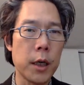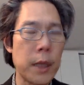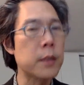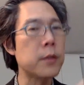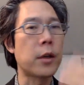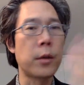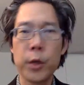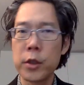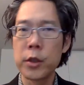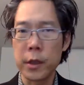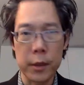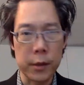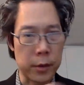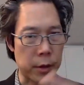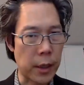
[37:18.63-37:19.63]
in
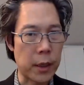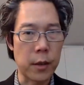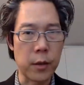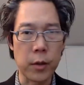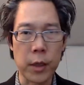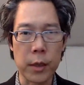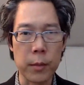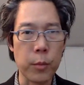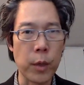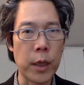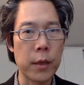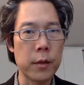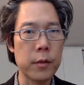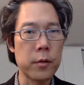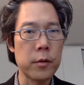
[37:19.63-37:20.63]
communities now
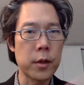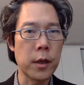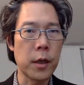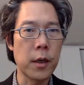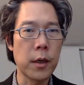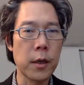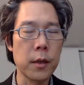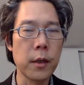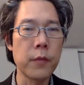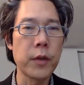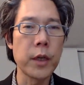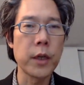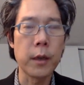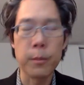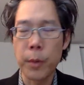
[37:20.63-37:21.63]
and
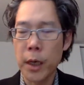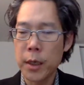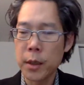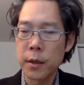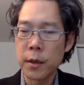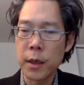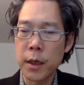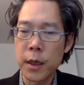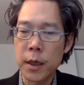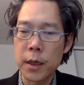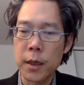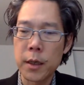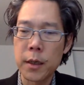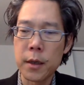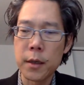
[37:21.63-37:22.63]
living among
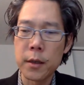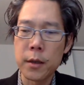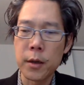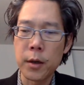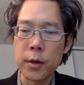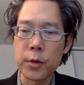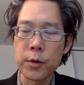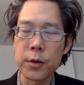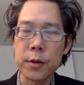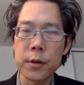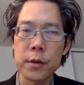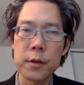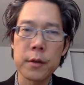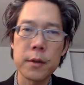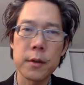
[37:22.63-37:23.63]
the
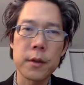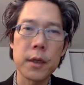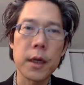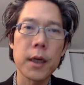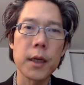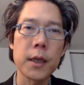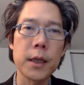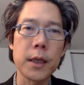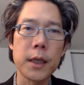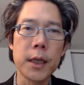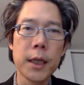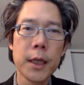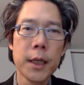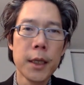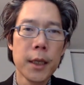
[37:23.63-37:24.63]
host society.
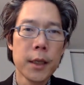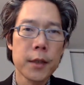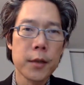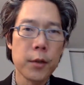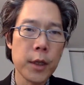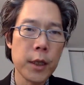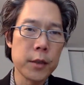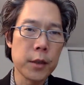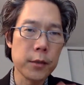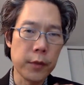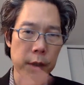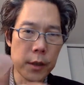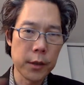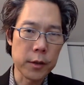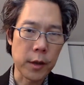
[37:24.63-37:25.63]
So each of
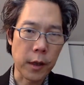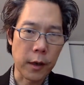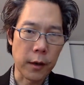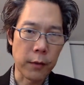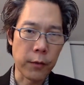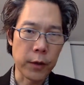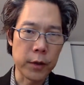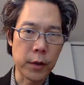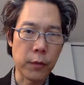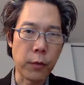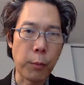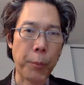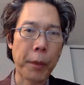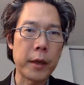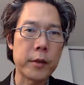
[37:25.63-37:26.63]
these have a
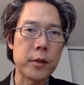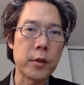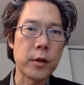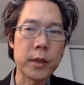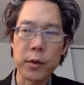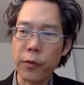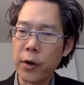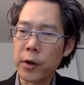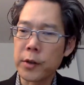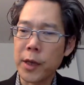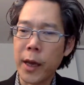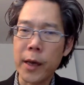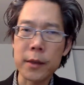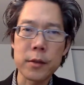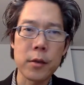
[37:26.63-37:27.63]
different picture as far as
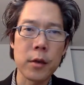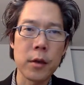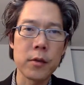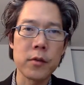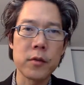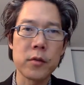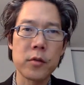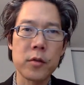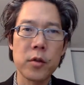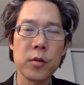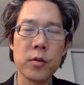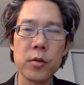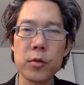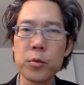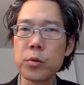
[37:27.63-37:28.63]
access
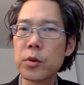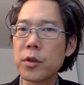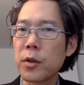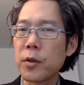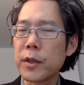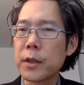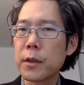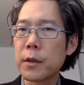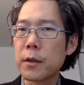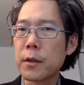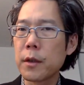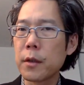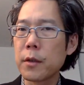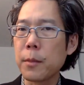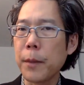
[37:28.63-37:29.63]
to
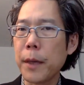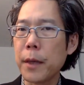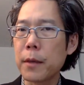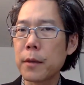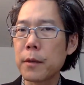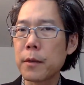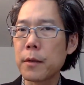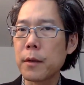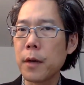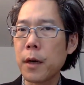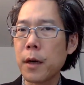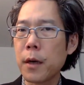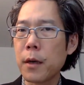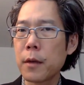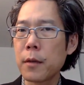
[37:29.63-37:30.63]
services that depends
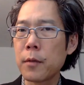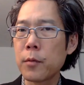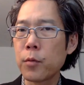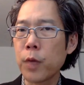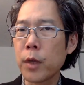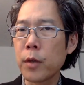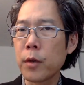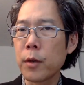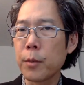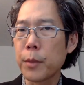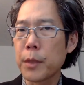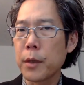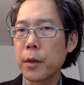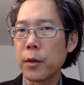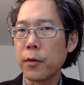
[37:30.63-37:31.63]
on whether a
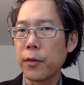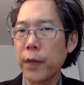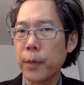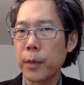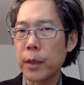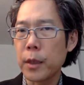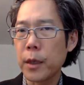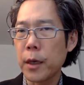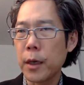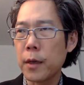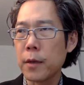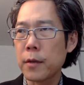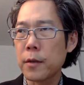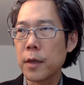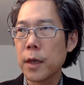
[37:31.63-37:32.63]
particular family
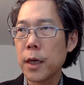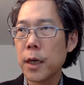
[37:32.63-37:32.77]
has